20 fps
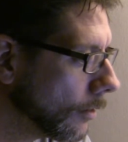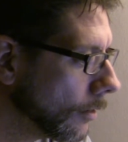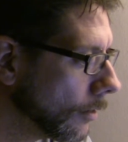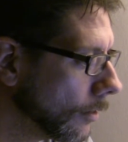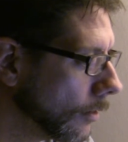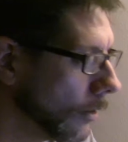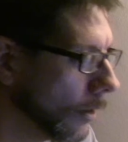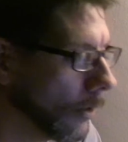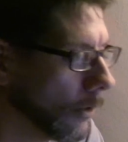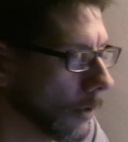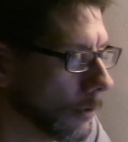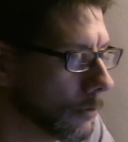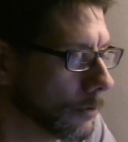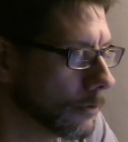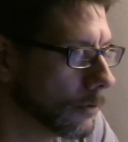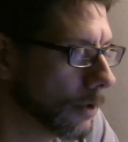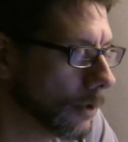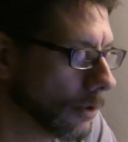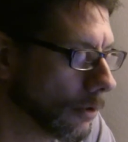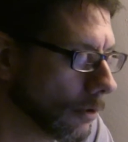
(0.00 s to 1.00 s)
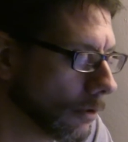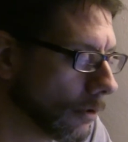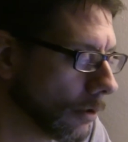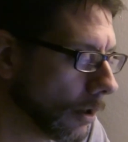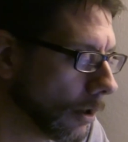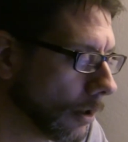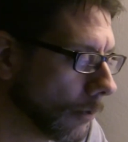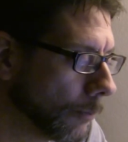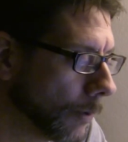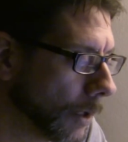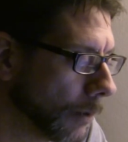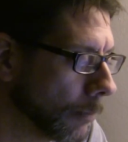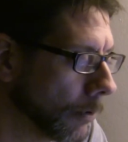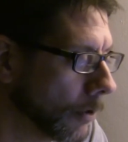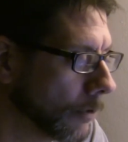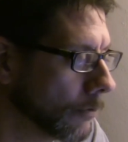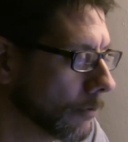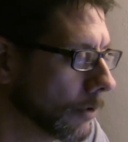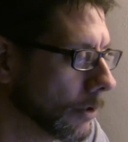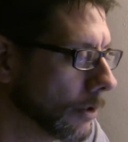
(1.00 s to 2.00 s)
no, that was another art paper I
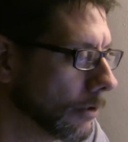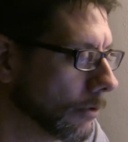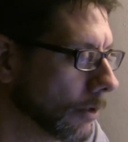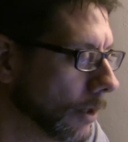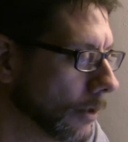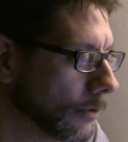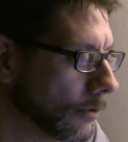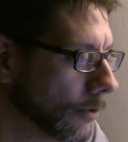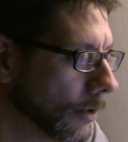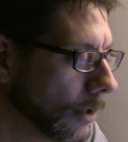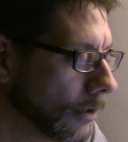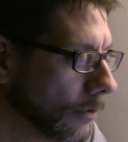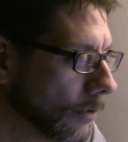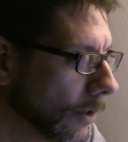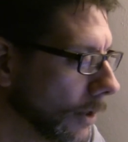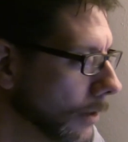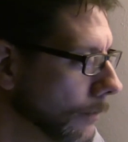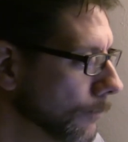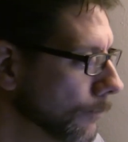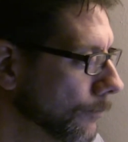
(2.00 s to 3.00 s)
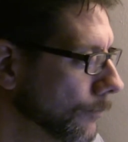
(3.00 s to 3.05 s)
was reading. Okay, so that's fine.